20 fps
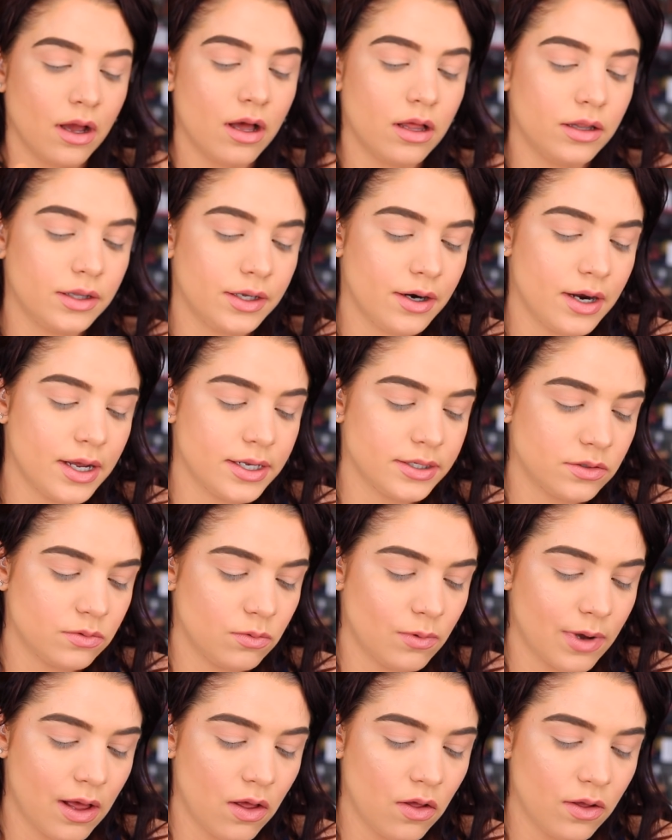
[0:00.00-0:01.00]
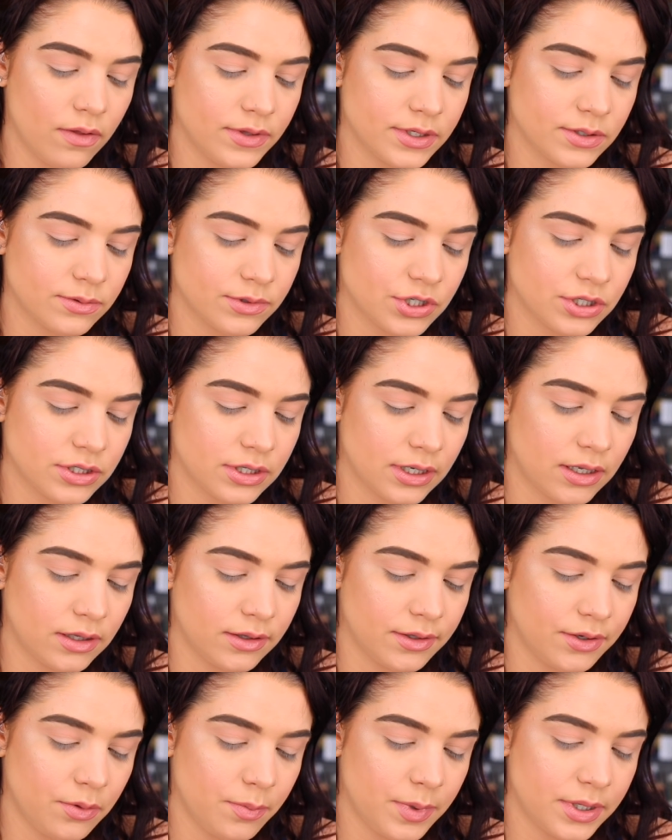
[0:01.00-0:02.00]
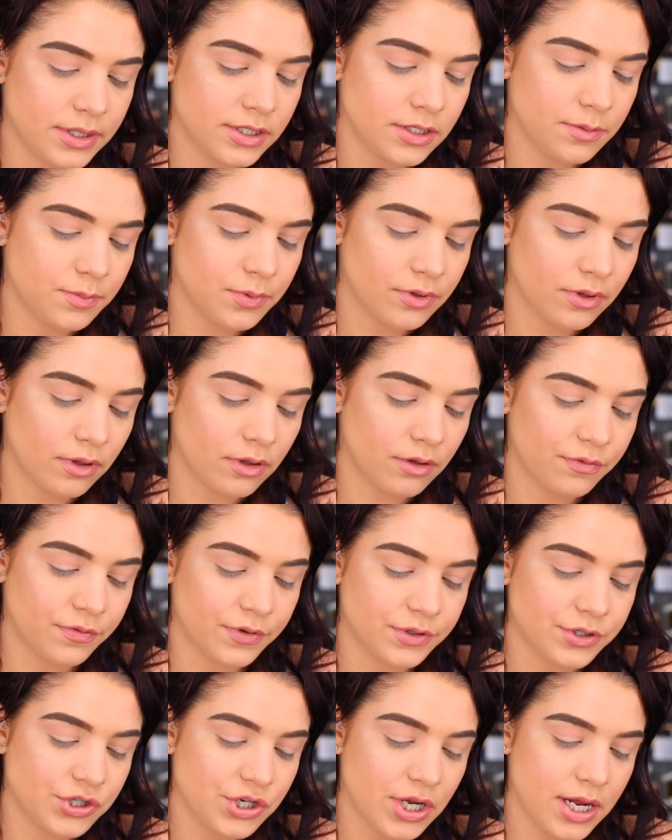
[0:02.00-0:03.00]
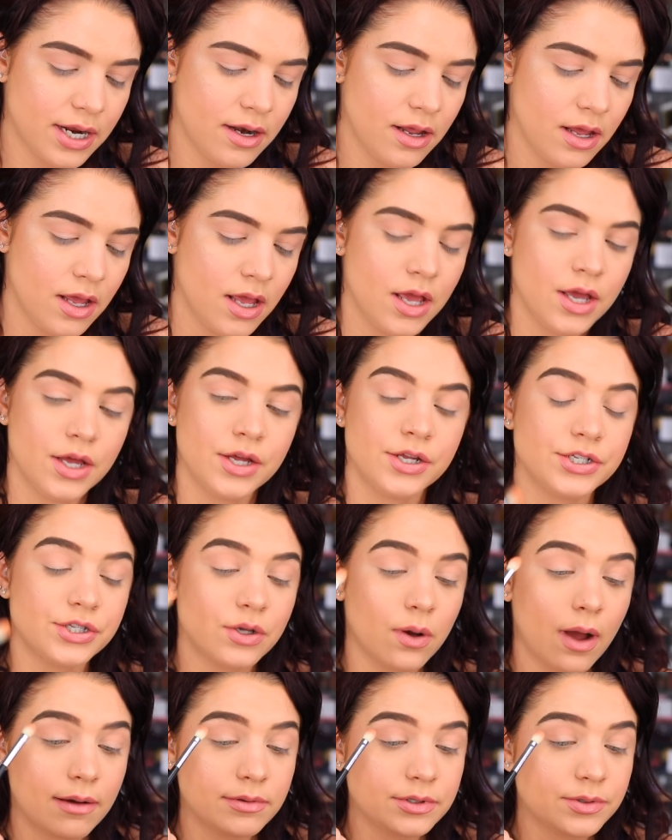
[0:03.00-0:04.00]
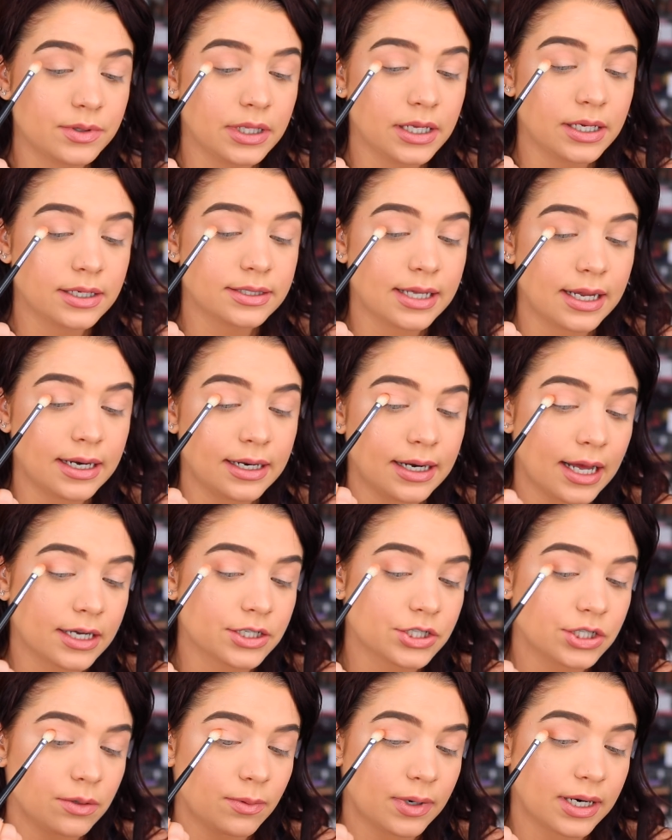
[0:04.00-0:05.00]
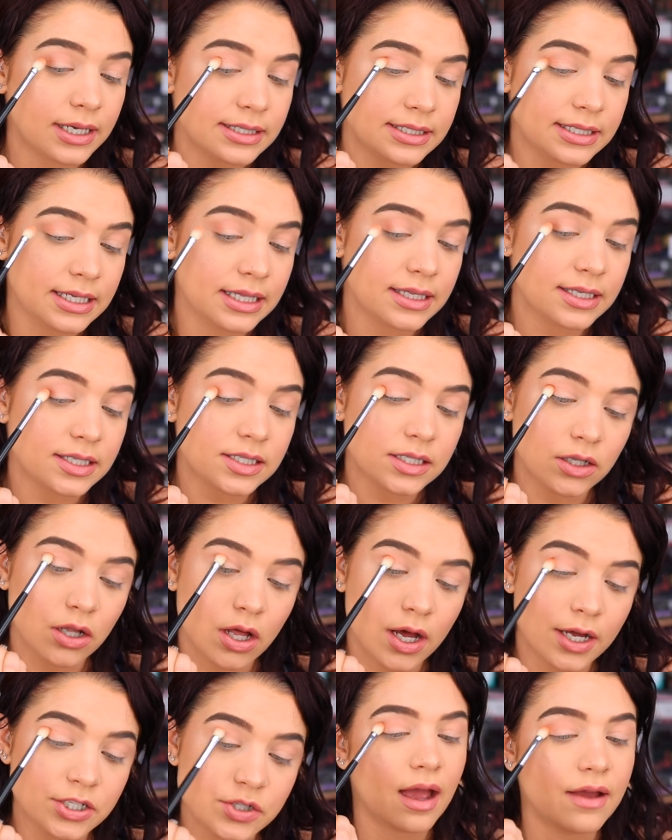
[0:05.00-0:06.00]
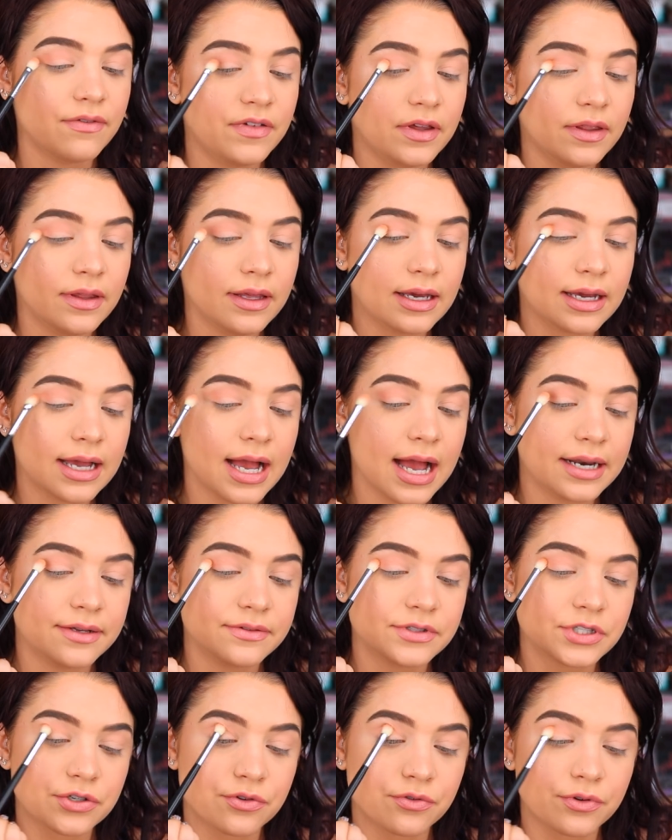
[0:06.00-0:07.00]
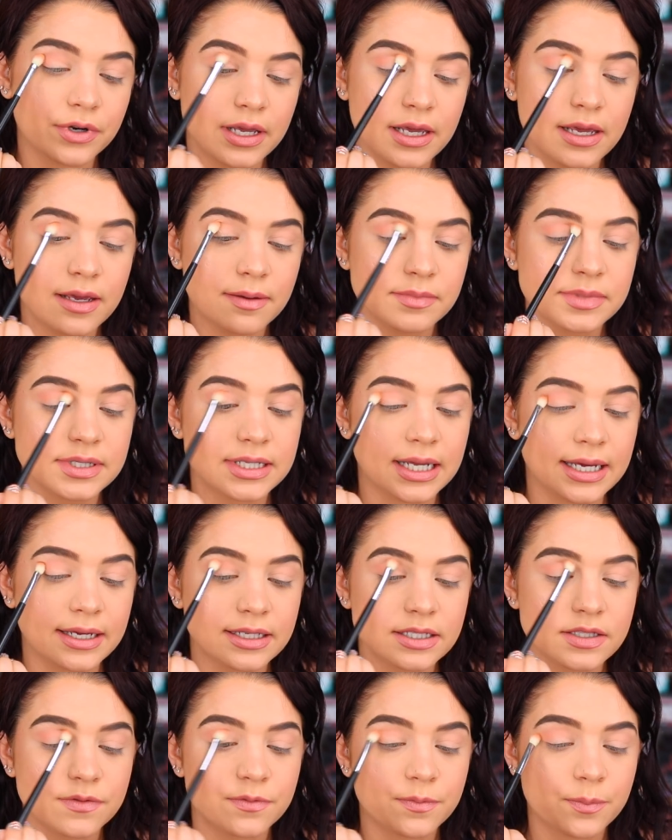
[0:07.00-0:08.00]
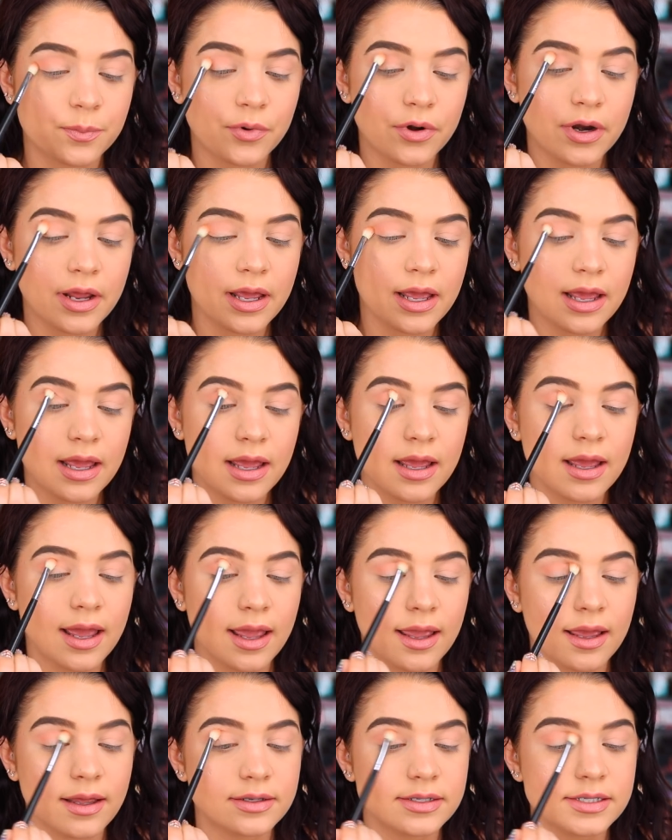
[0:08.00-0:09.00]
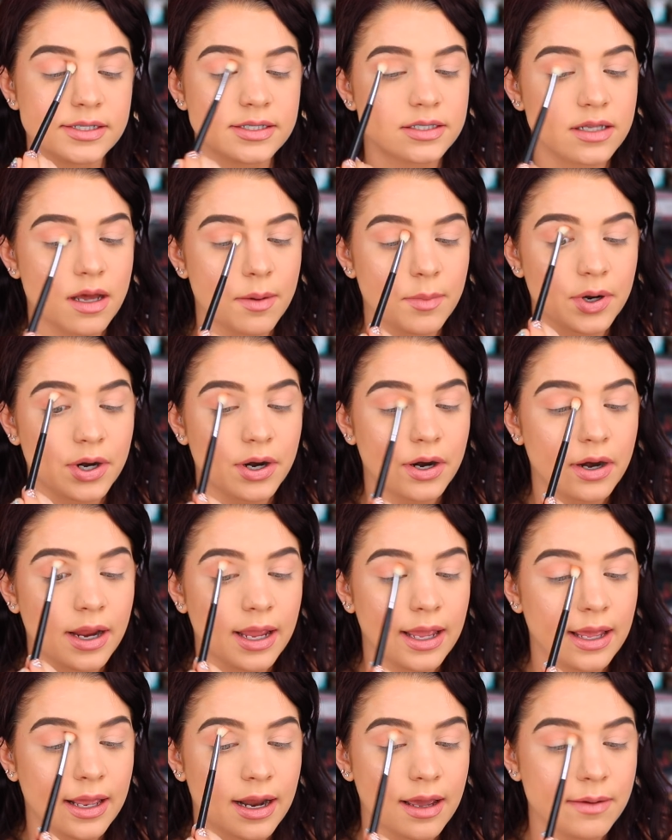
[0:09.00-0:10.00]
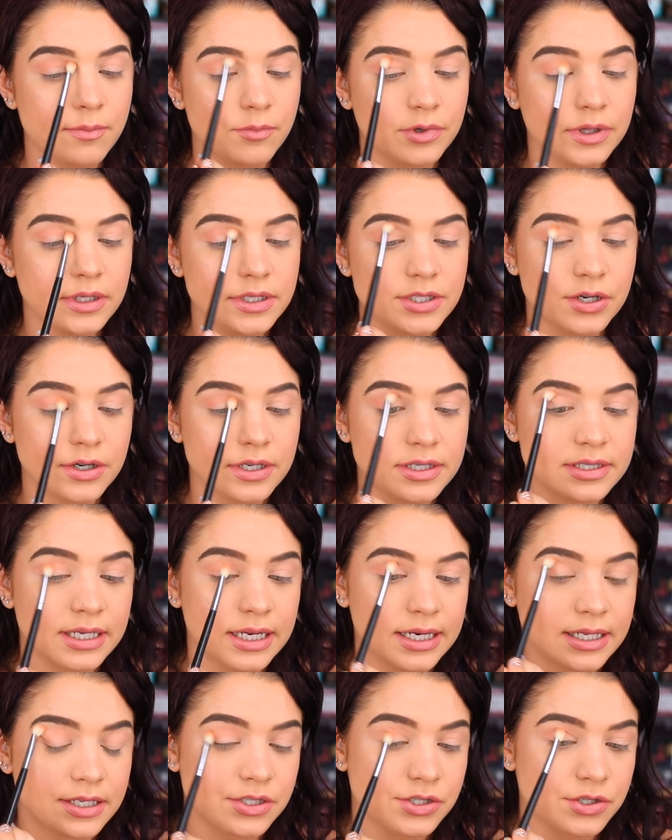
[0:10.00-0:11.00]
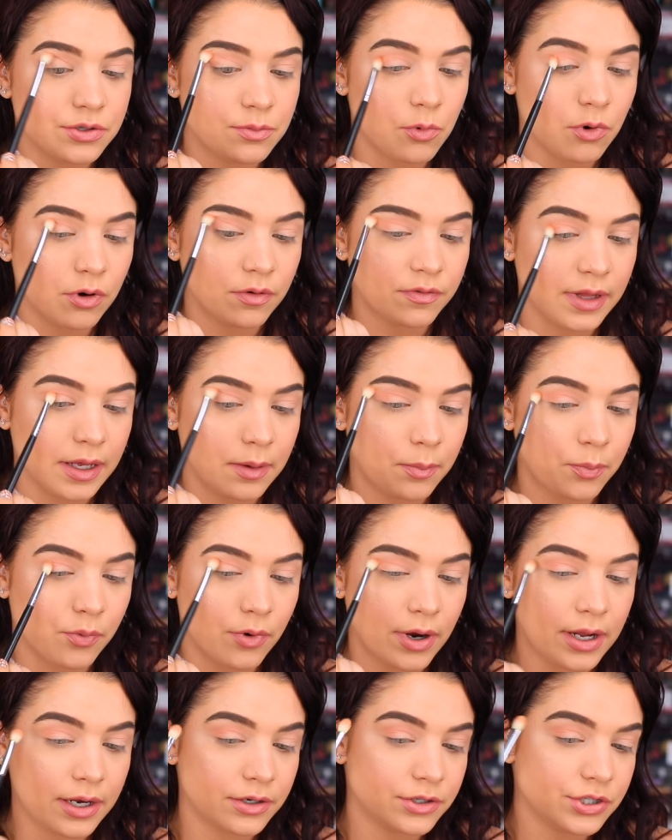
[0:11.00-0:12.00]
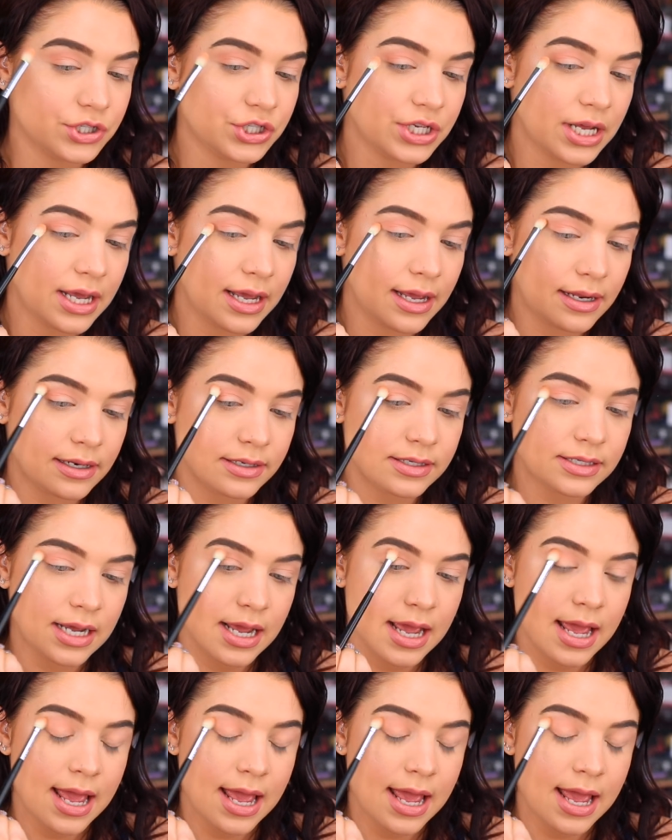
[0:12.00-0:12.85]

color as well. This one's just like a little bit deeper than the first shade. So I was really excited actually when I seen this launch. I feel like it kind of screams like spring and summer, and I'm really starting to get into more of like brighter shades